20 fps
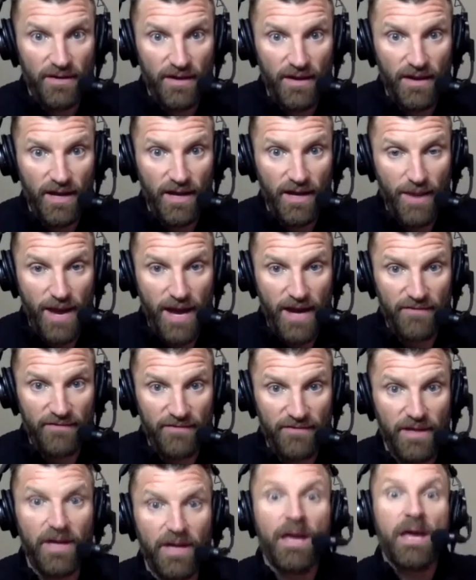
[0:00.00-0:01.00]
come out of
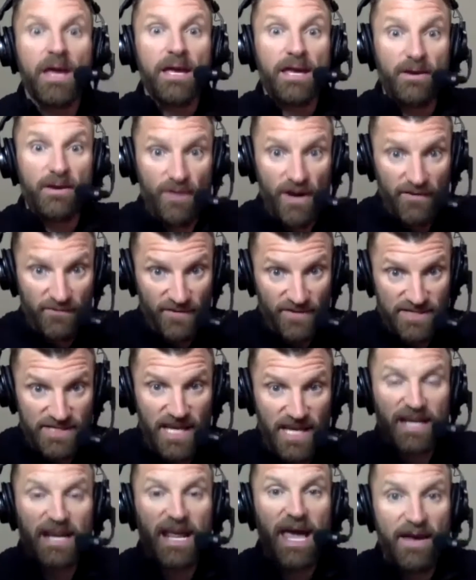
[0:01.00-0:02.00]
it. Get ready for the
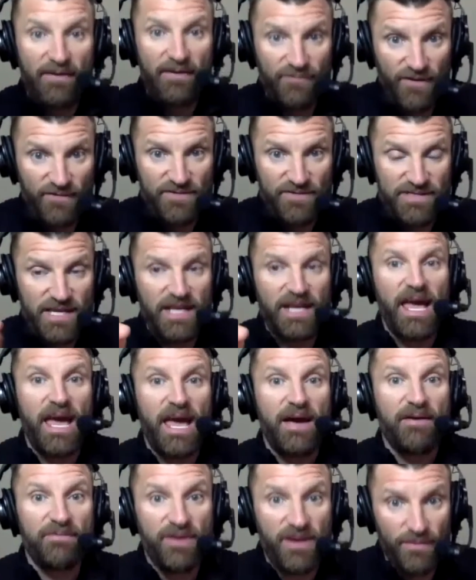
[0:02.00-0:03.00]
second half, ref the second
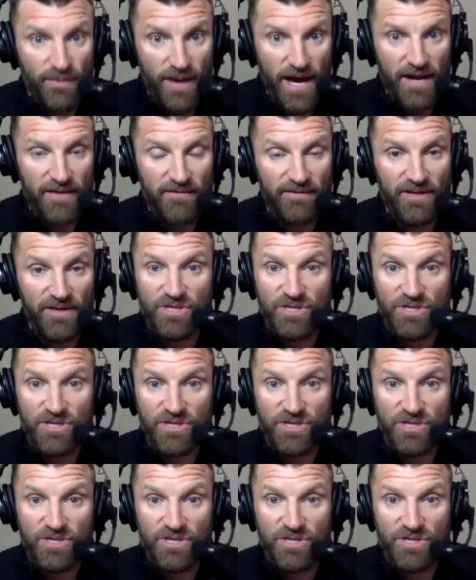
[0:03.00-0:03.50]
half, come out of it.